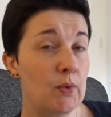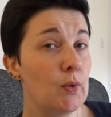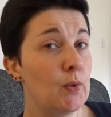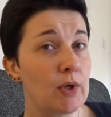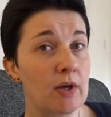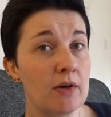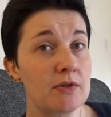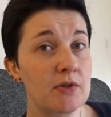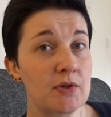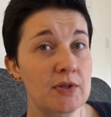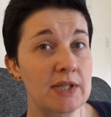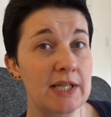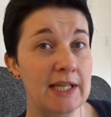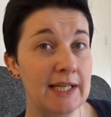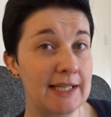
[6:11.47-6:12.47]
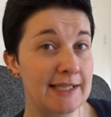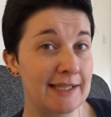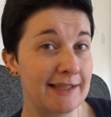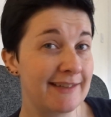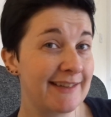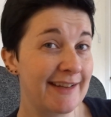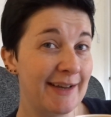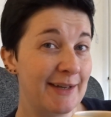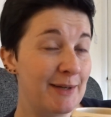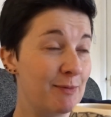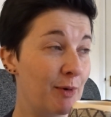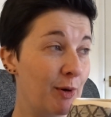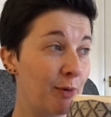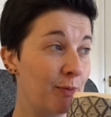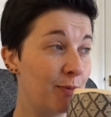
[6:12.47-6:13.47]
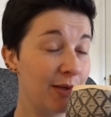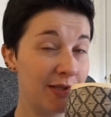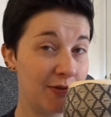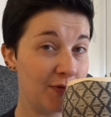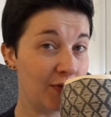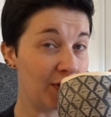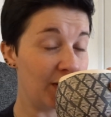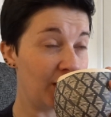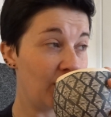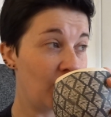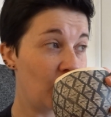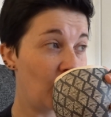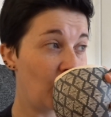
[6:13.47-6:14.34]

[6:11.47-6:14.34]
we can't talk to your kids like that anymore, but it's funny.